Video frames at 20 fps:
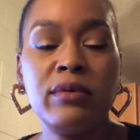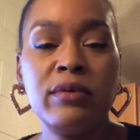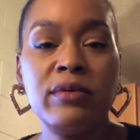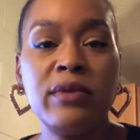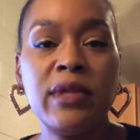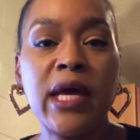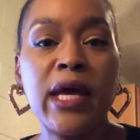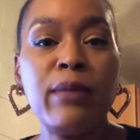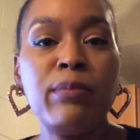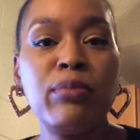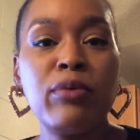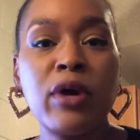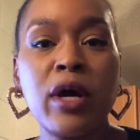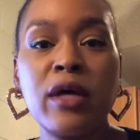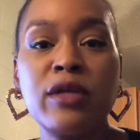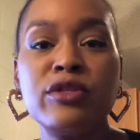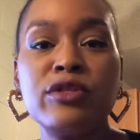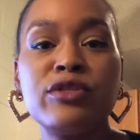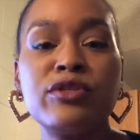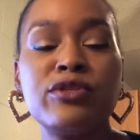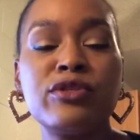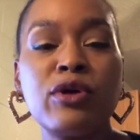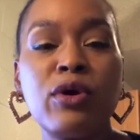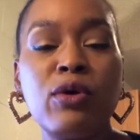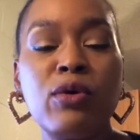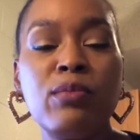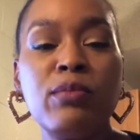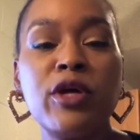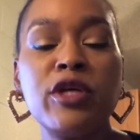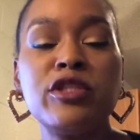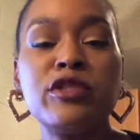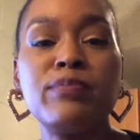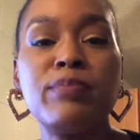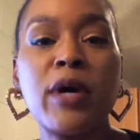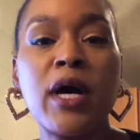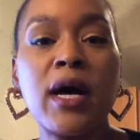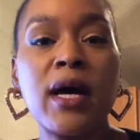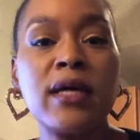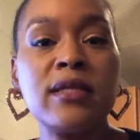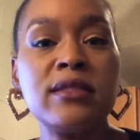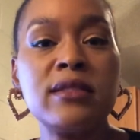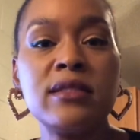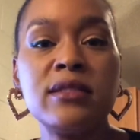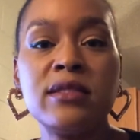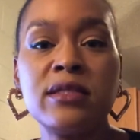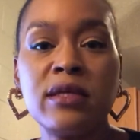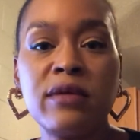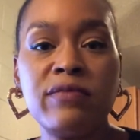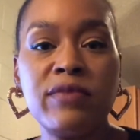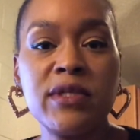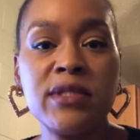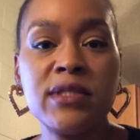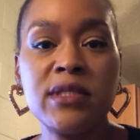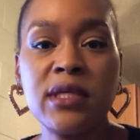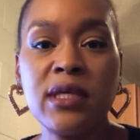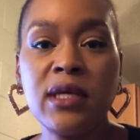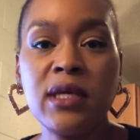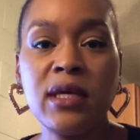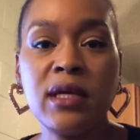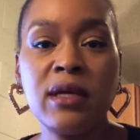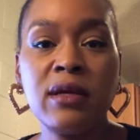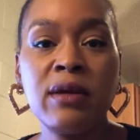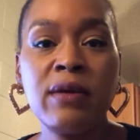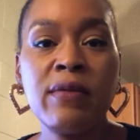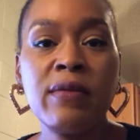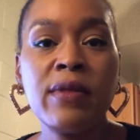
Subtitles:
They brought so much positivity.